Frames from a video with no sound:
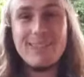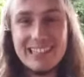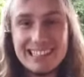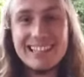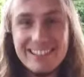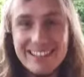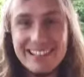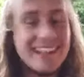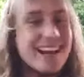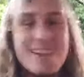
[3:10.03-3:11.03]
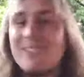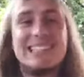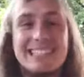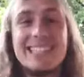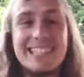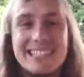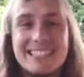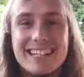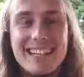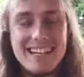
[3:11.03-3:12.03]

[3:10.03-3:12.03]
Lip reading: what they're doing. They don't want to do it.